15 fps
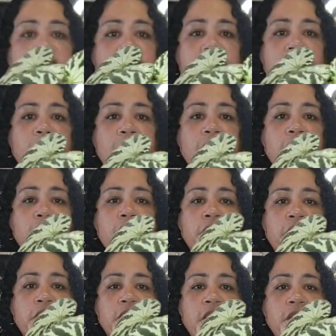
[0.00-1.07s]
the
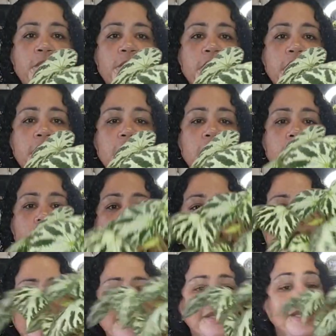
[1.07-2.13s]
begonia that I picked up. I
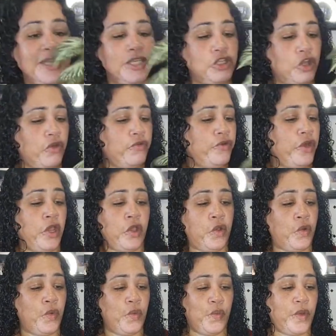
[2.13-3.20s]
actually don't
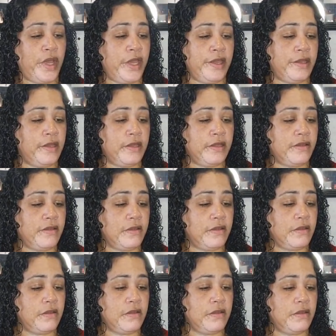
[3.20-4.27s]
know what
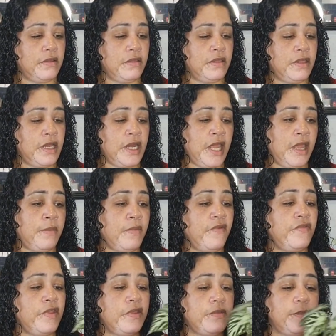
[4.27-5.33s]
the name of
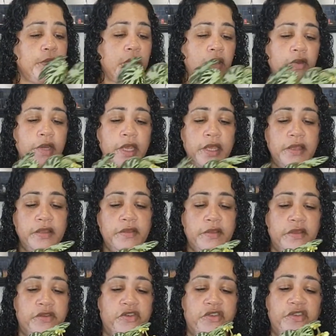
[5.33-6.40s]
this begonia is.
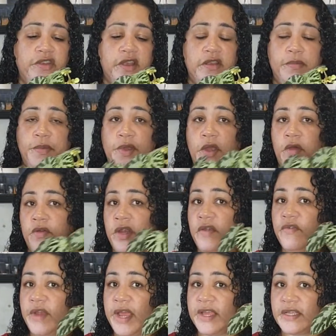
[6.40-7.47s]
It just says Begonia
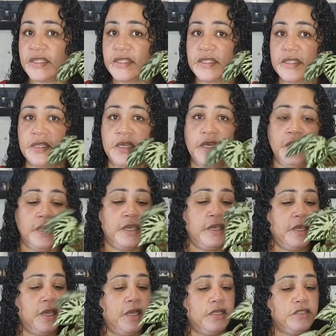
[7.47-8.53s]
Rex.
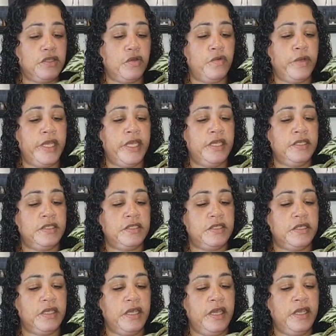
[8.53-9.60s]
As always,
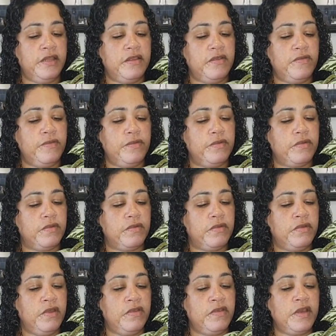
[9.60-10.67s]
it
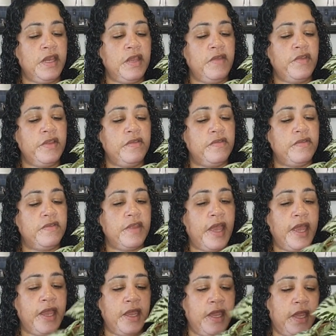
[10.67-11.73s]
doesn't even
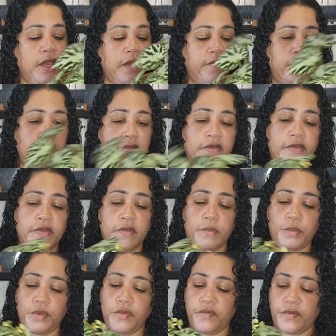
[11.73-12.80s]
say if this is a
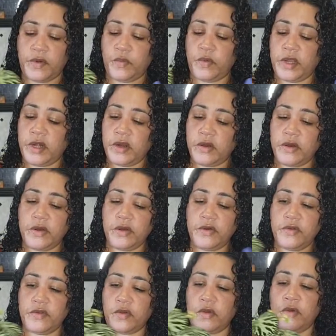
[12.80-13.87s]
proven
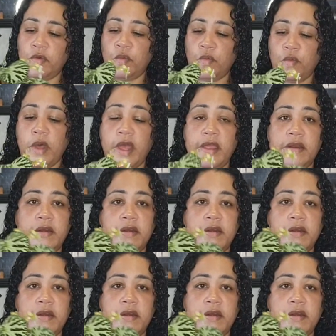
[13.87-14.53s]
winners or what,